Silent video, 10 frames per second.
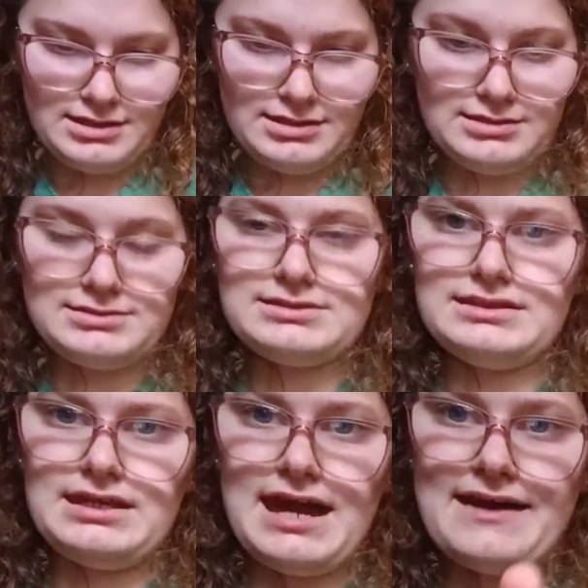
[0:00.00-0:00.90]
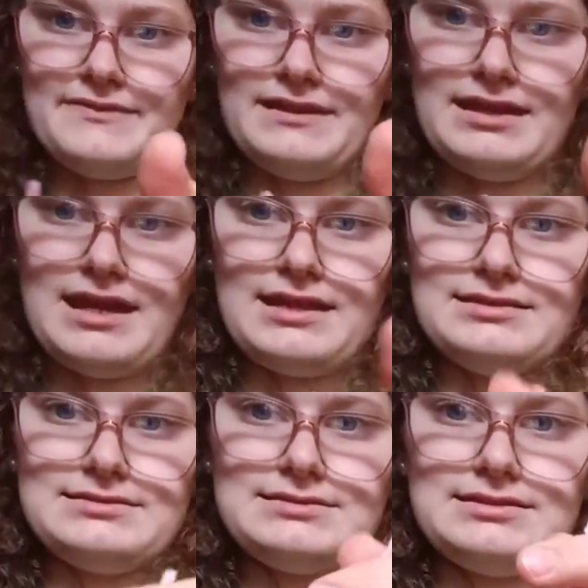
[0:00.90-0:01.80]
is, see at the
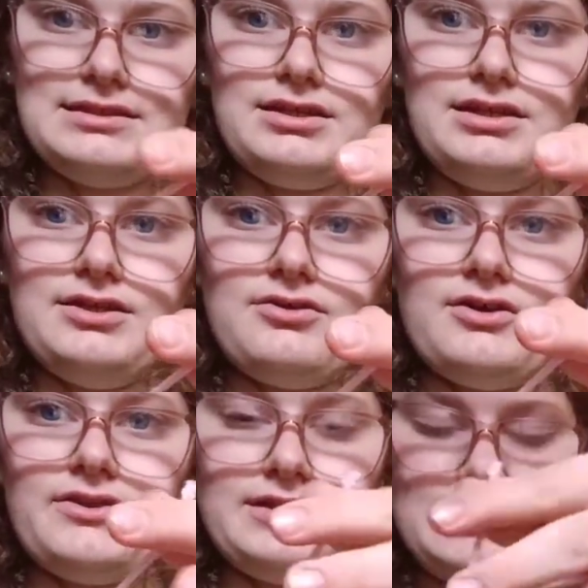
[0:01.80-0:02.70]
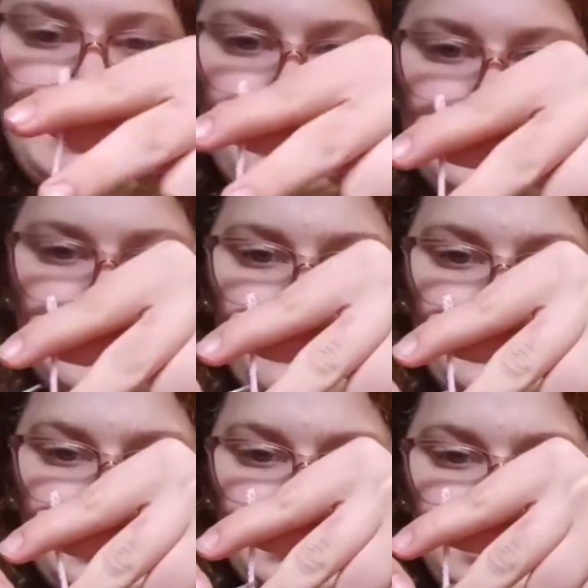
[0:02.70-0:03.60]
ends that here are the tails. I'm
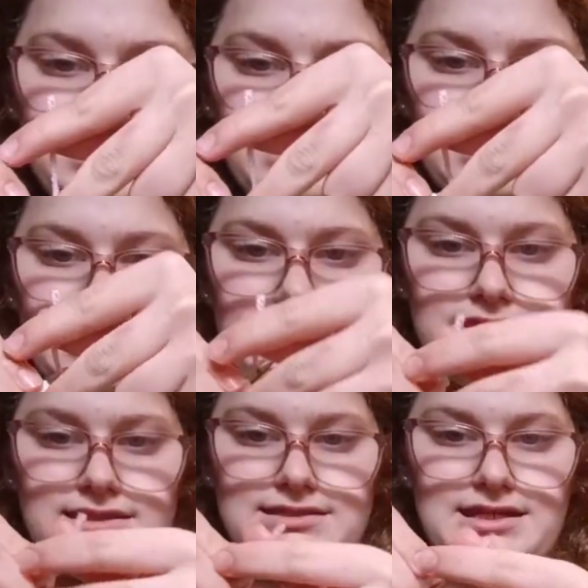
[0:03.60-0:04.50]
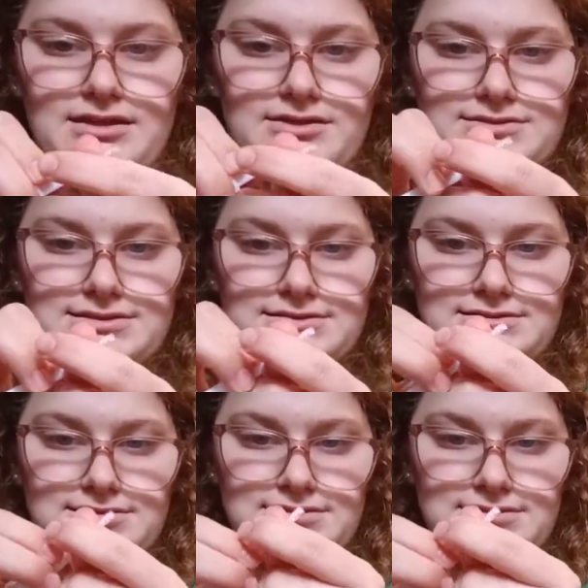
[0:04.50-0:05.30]
just going to cut the tails.